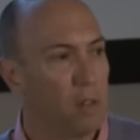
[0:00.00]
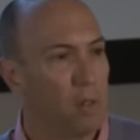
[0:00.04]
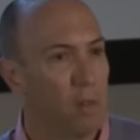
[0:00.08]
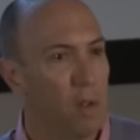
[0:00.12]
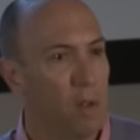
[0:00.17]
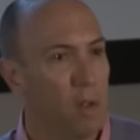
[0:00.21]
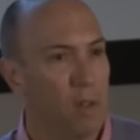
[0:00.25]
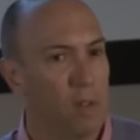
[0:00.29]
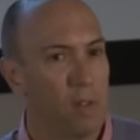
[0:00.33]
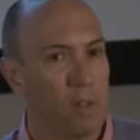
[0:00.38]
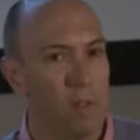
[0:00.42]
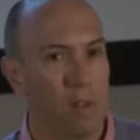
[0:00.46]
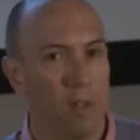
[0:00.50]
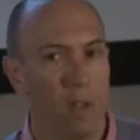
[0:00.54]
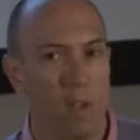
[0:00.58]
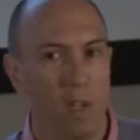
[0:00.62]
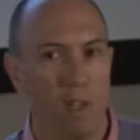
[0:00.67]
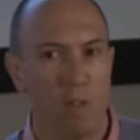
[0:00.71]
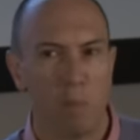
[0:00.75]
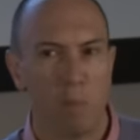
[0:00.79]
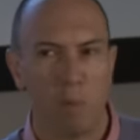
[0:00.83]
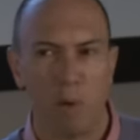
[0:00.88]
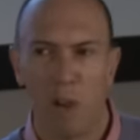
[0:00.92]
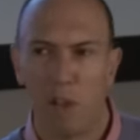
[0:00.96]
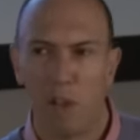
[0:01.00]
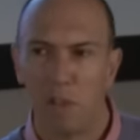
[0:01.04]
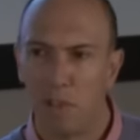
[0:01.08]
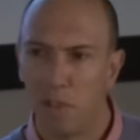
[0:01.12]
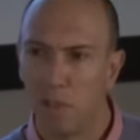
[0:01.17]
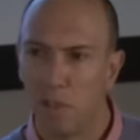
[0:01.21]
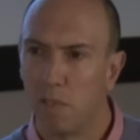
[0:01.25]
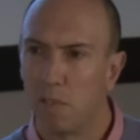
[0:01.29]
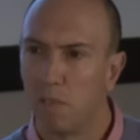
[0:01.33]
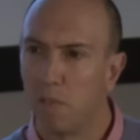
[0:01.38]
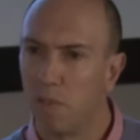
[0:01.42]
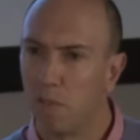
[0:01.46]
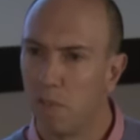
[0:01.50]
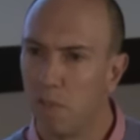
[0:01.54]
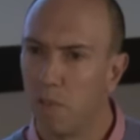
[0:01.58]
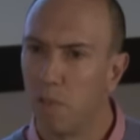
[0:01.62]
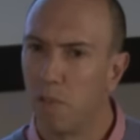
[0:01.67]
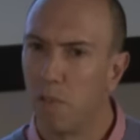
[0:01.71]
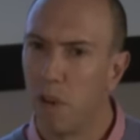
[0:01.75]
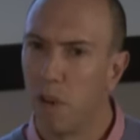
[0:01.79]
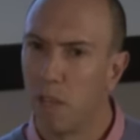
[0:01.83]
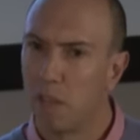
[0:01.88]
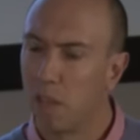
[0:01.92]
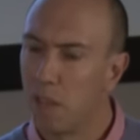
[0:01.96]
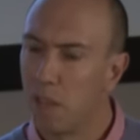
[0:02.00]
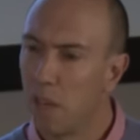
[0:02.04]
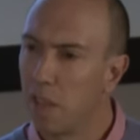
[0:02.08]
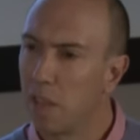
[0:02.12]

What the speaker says: It's an inspiration for us in